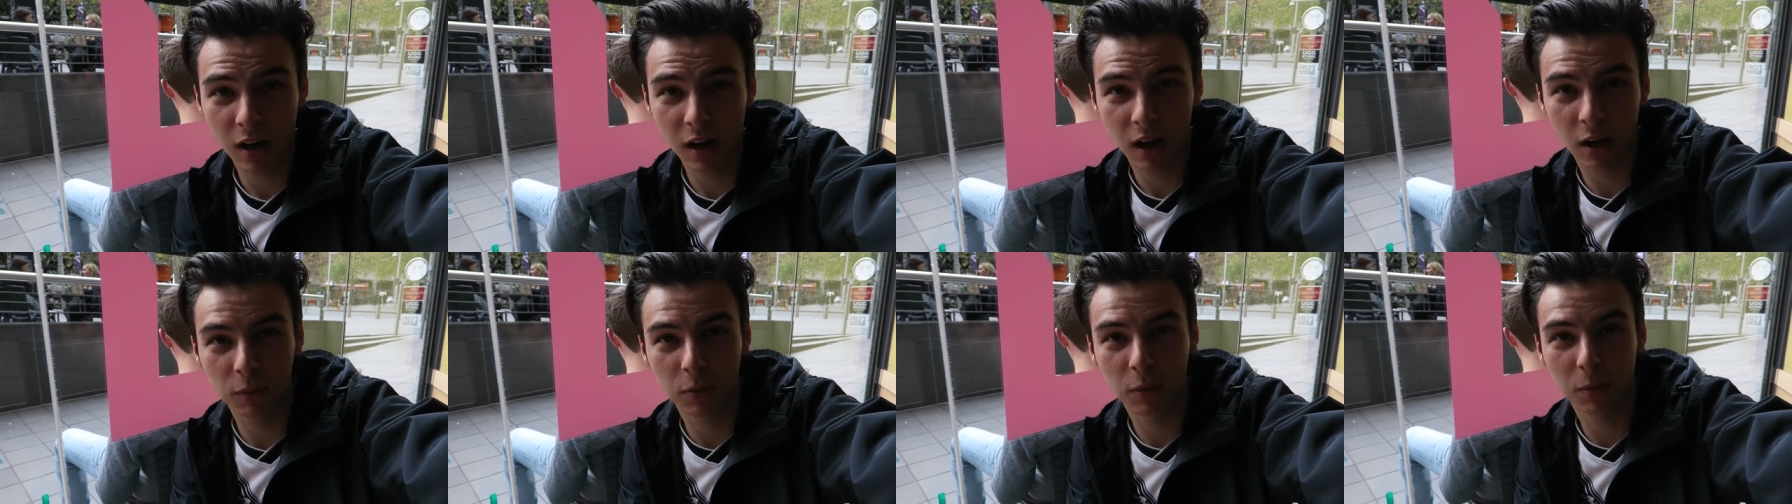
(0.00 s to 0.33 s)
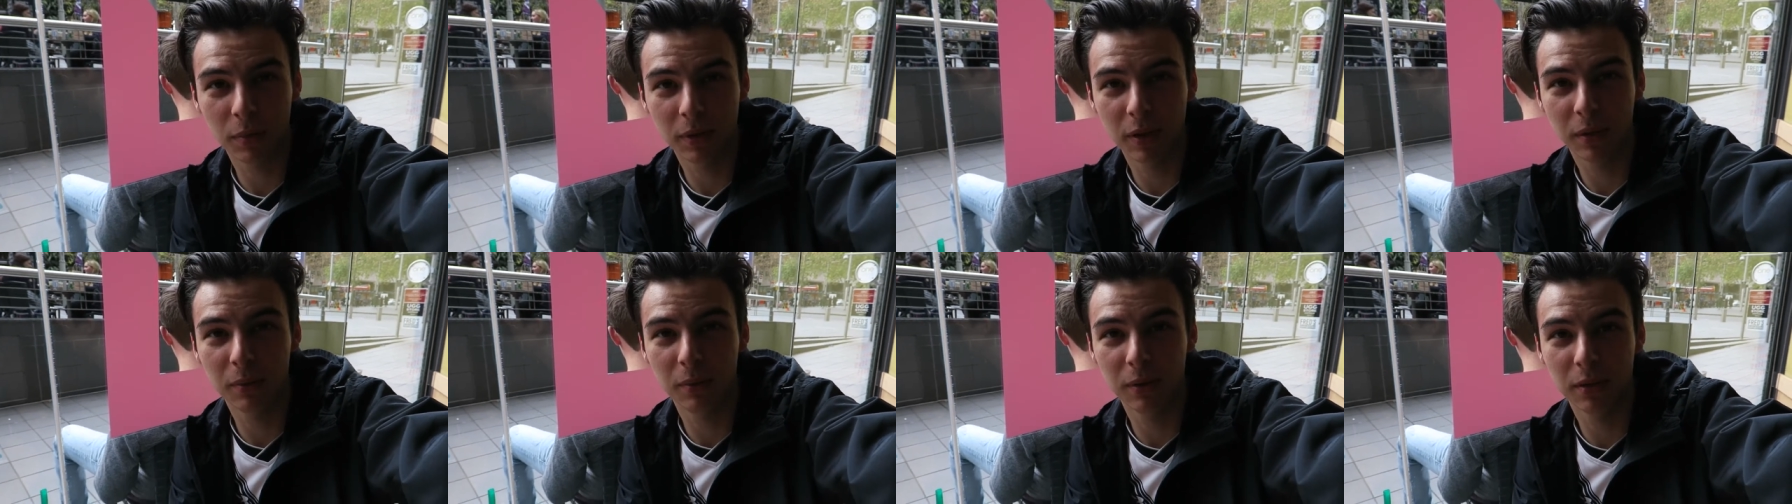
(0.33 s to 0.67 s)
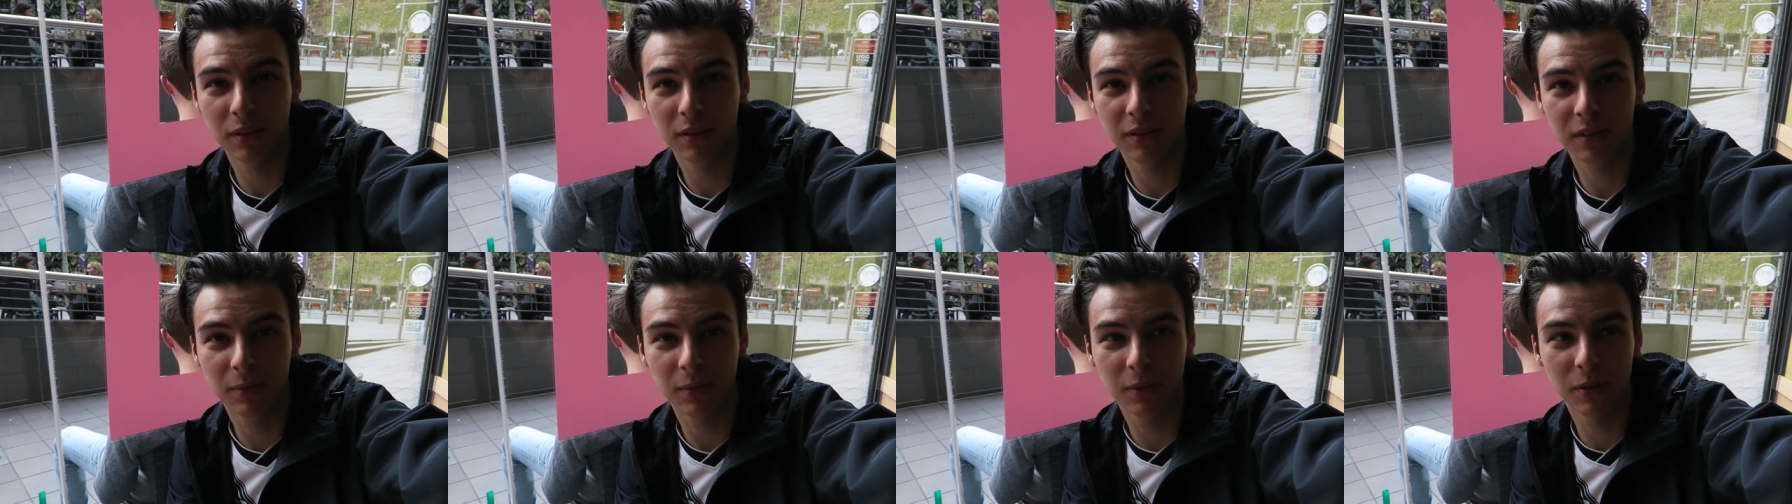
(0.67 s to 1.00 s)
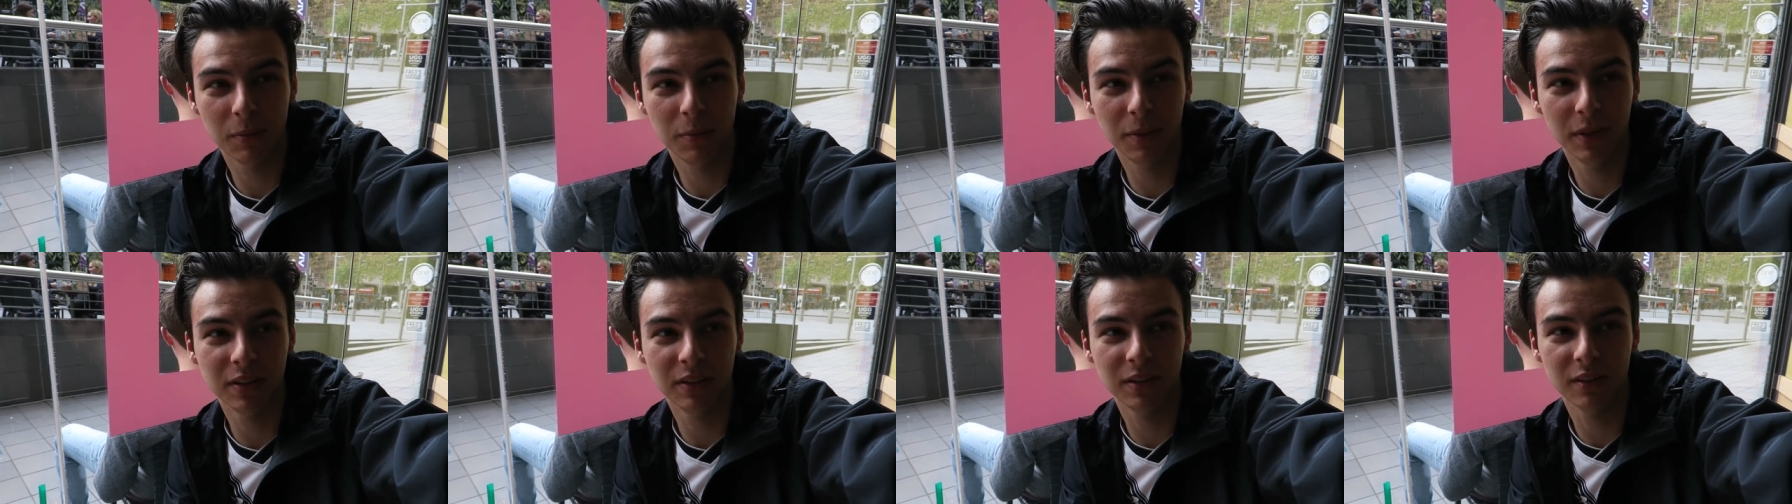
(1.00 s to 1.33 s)
I'll probably upload some of
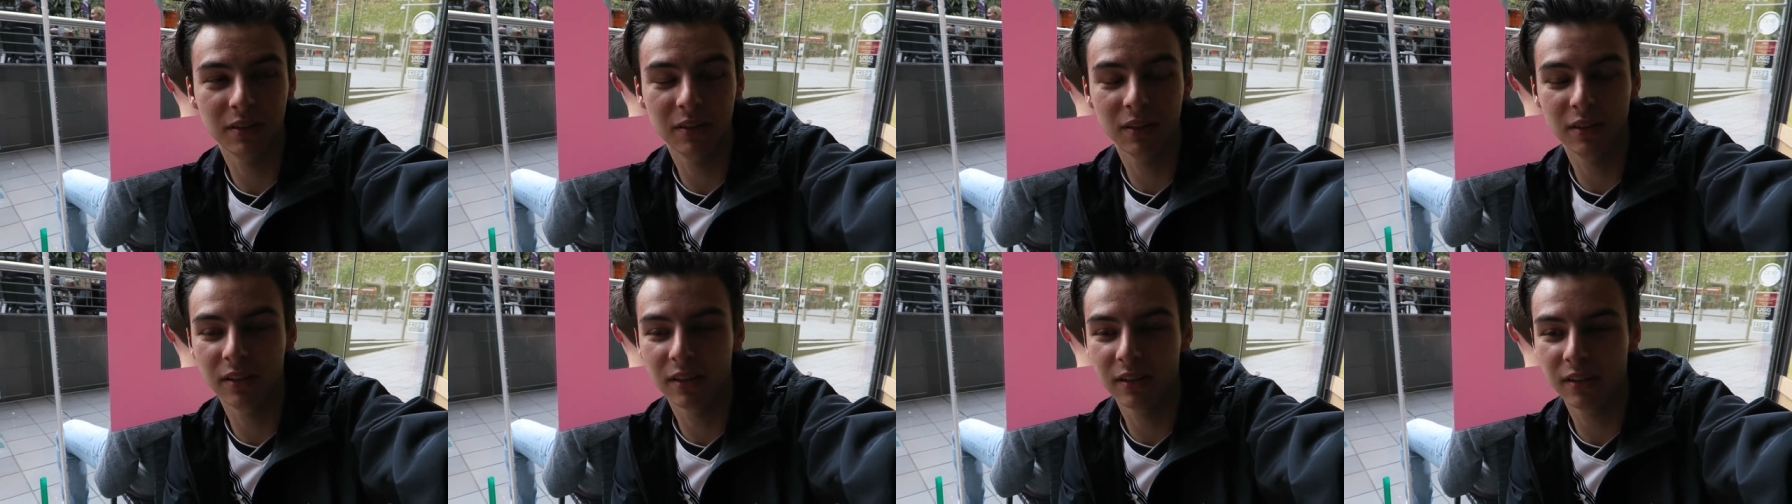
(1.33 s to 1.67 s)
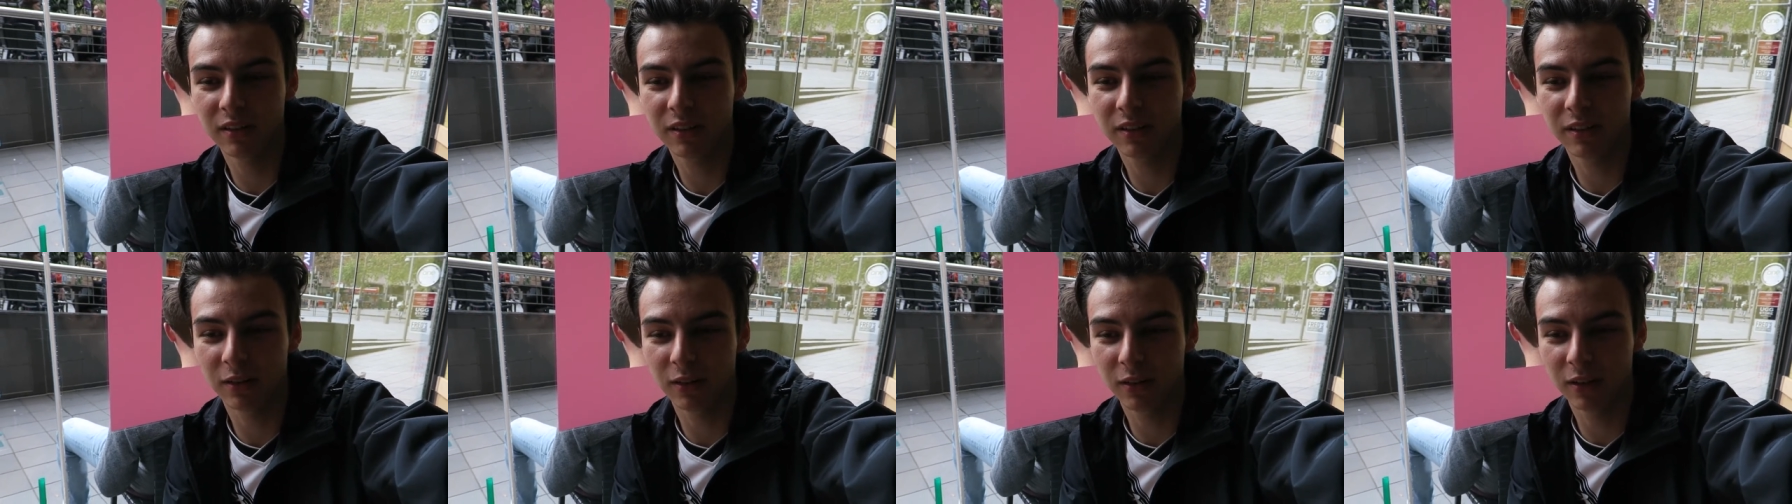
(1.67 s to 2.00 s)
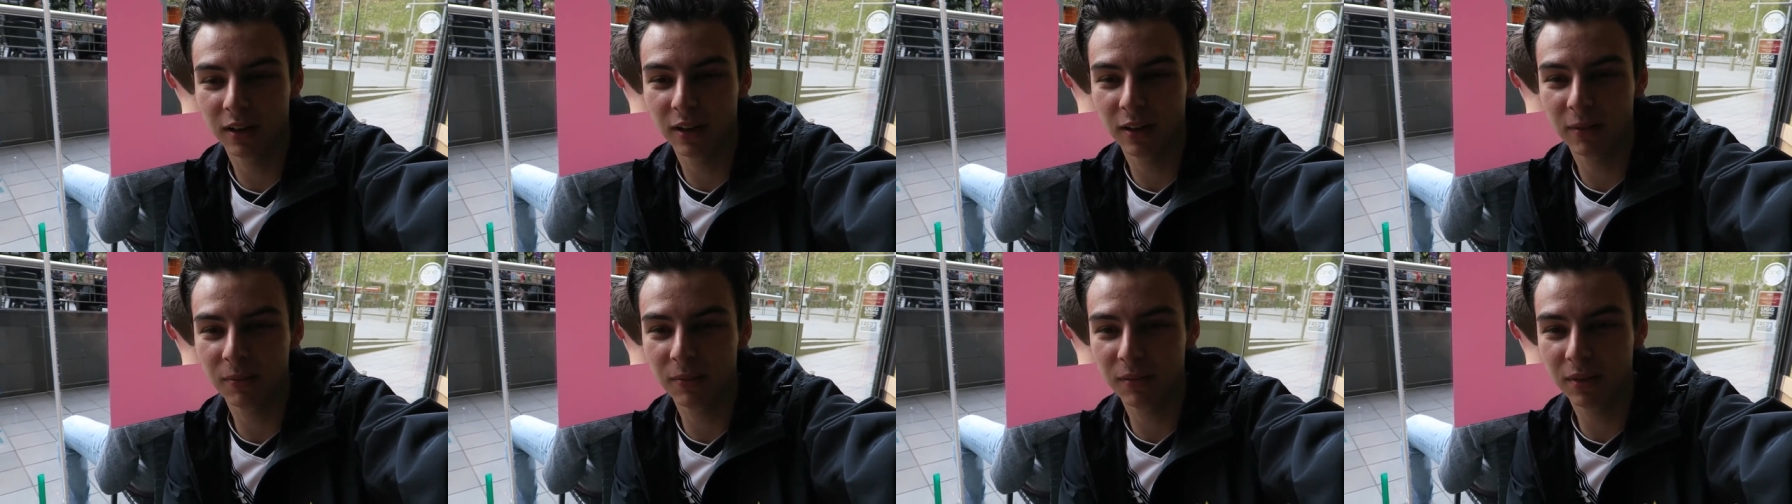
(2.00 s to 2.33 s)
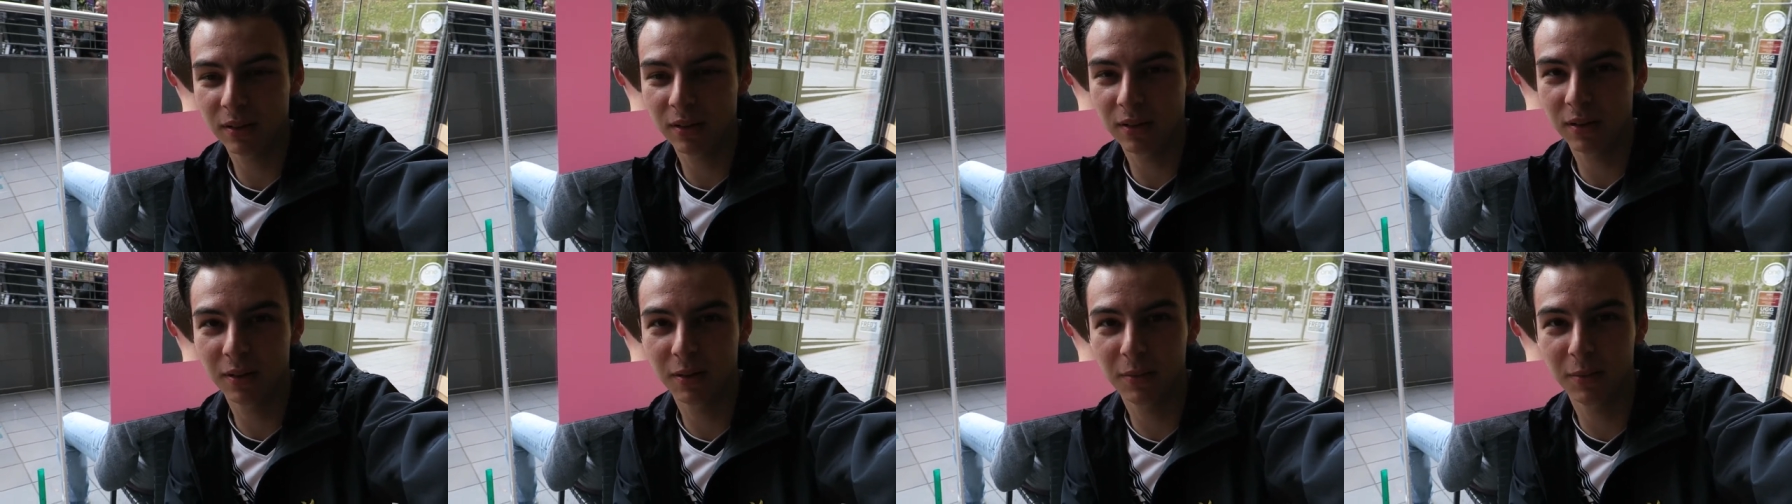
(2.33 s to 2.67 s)
the pictures on Instagram.
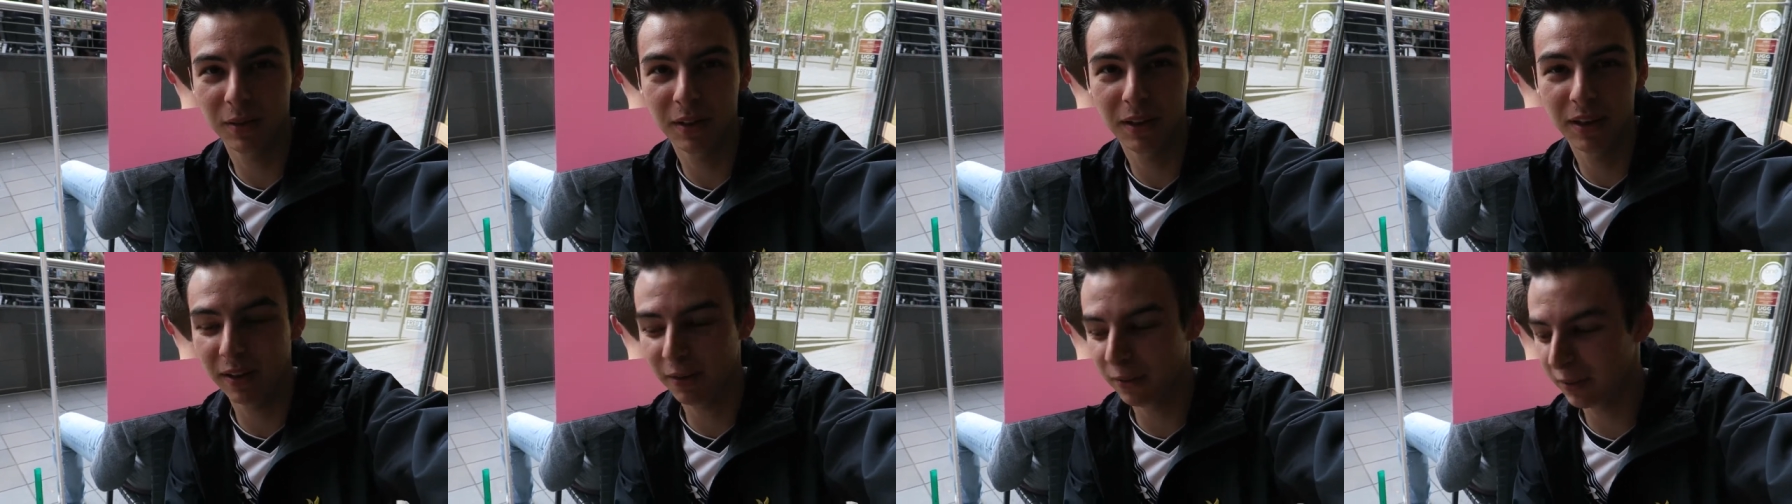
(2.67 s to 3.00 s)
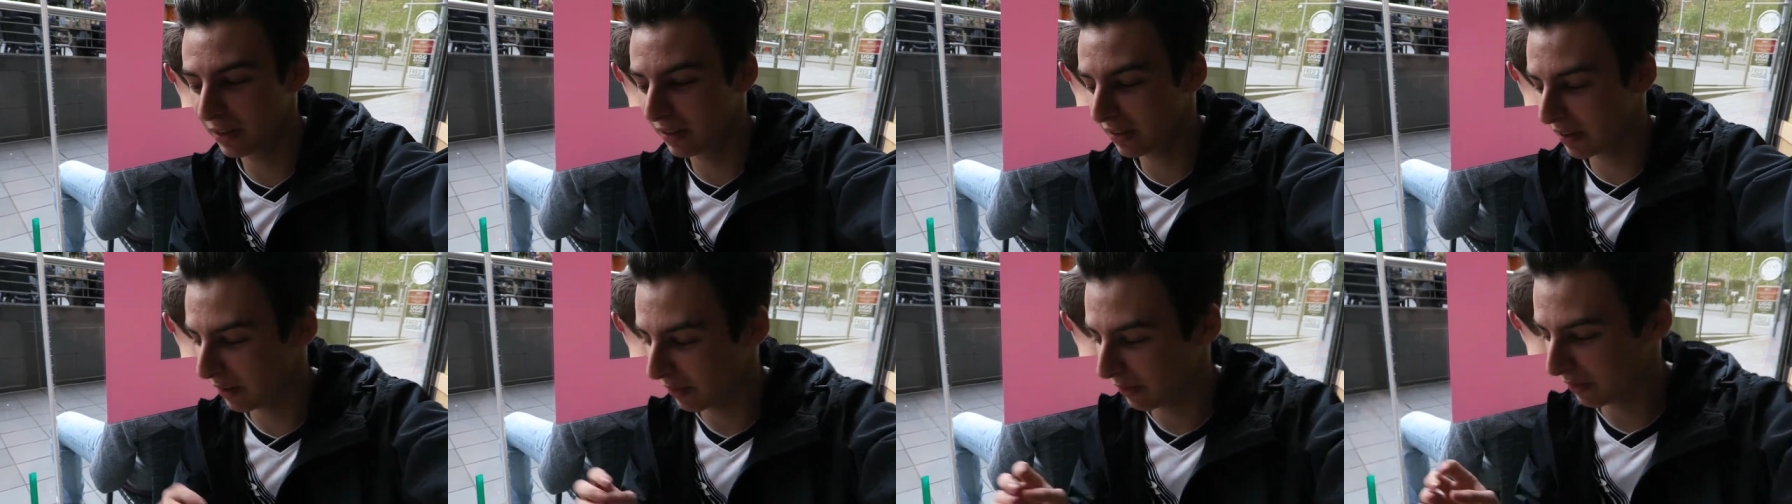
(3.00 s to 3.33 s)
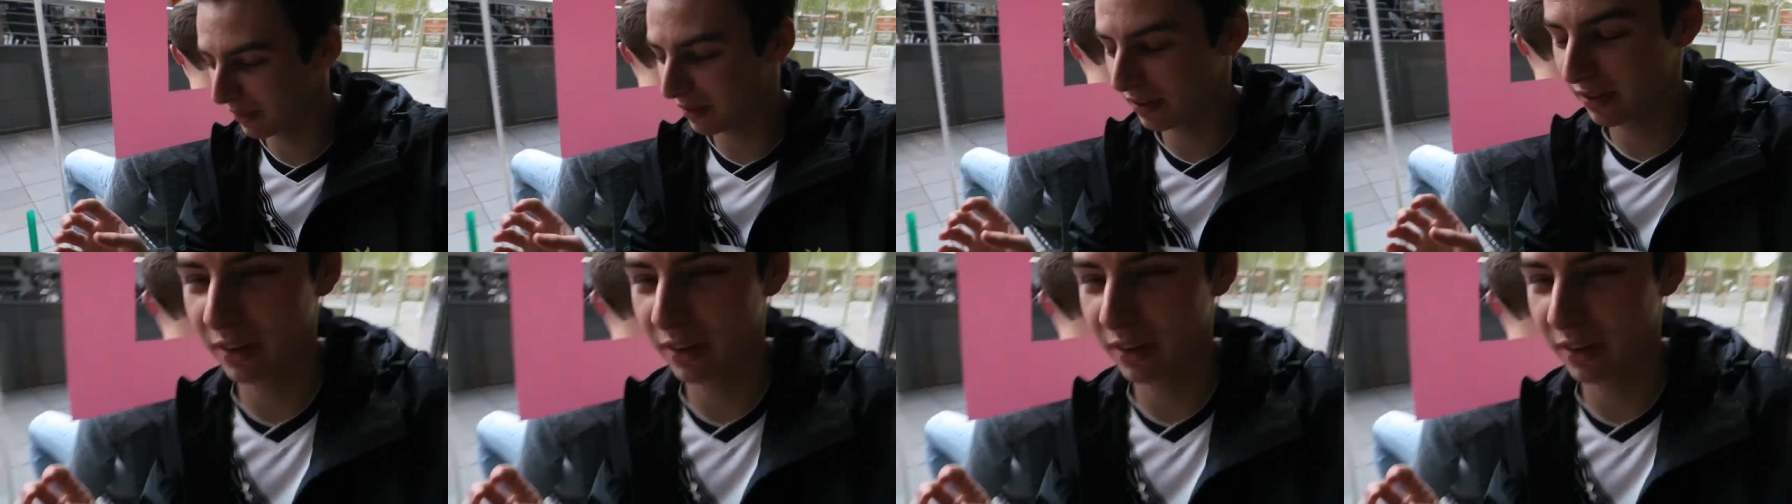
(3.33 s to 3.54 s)
But yeah, we're just having